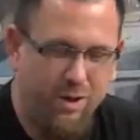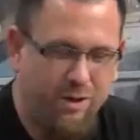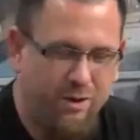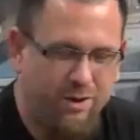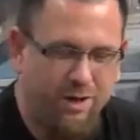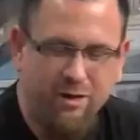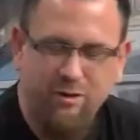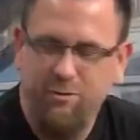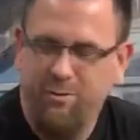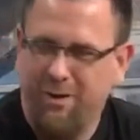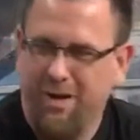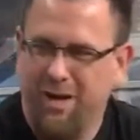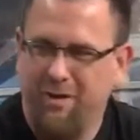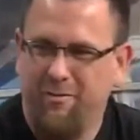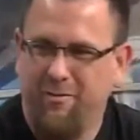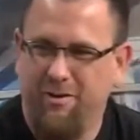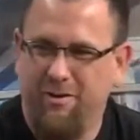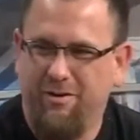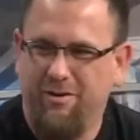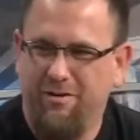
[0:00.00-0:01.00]
do you guys
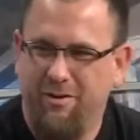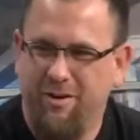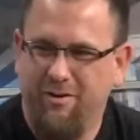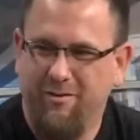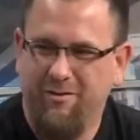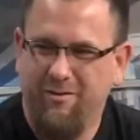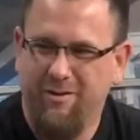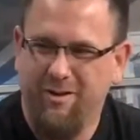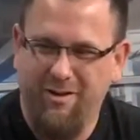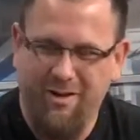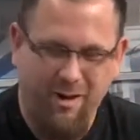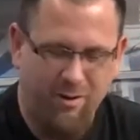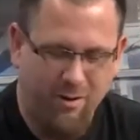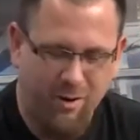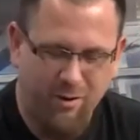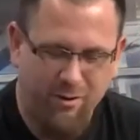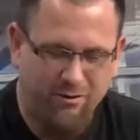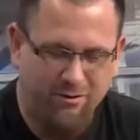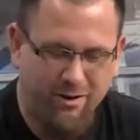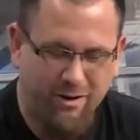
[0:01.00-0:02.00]
plan for this stuff? And I
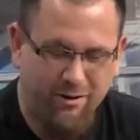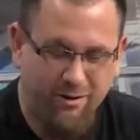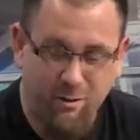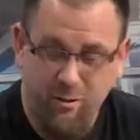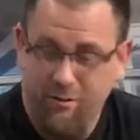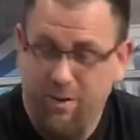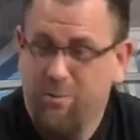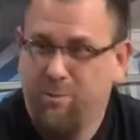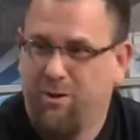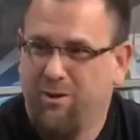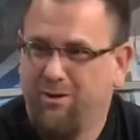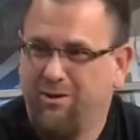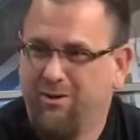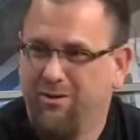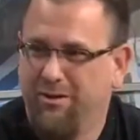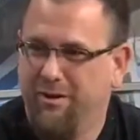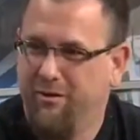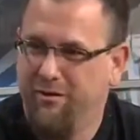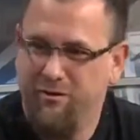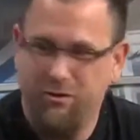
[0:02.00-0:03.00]
always say November.
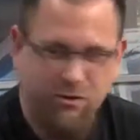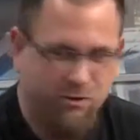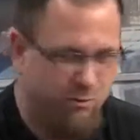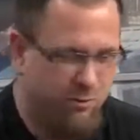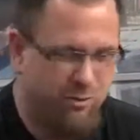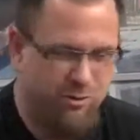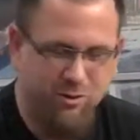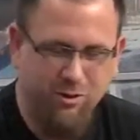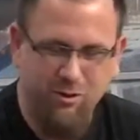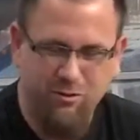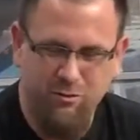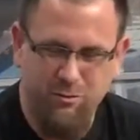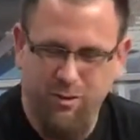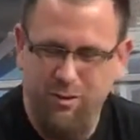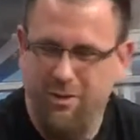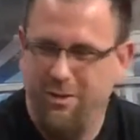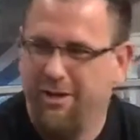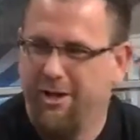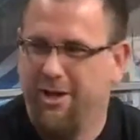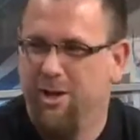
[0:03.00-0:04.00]
As soon as we're closed, we're
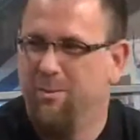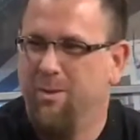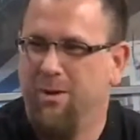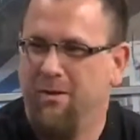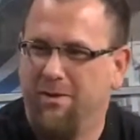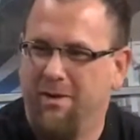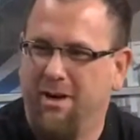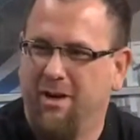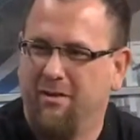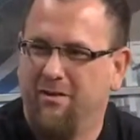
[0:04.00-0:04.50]
thinking about the next